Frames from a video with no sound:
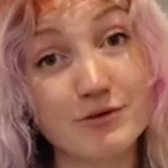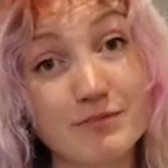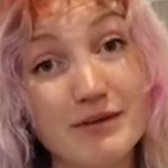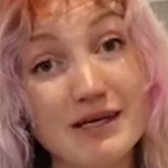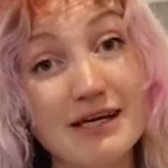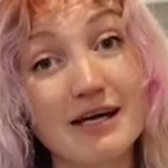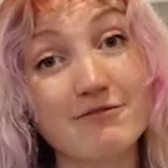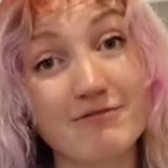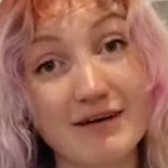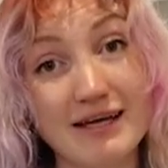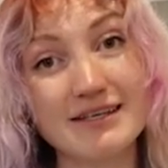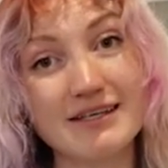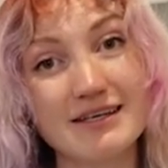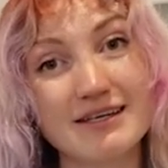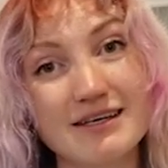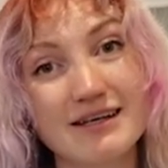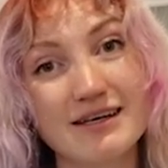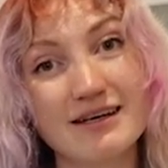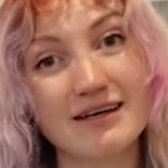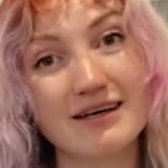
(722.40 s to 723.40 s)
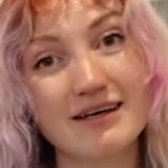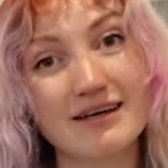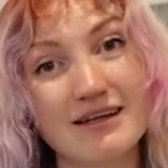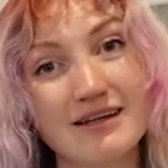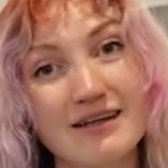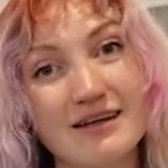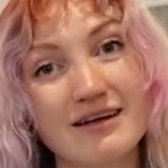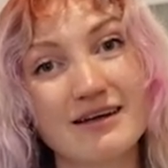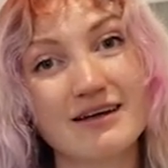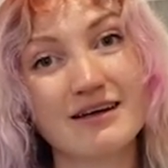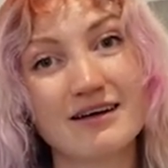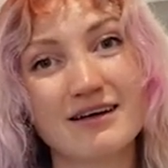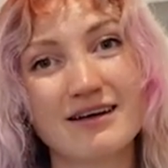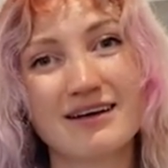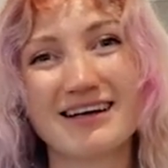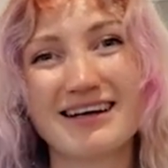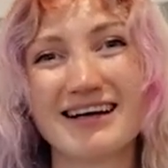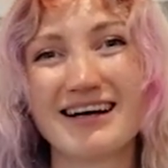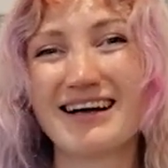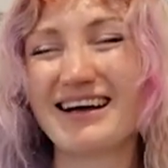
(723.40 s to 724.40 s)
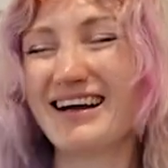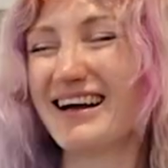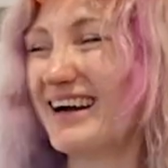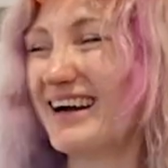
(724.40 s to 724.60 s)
actually, she's 59. I'm so sorry, Mum.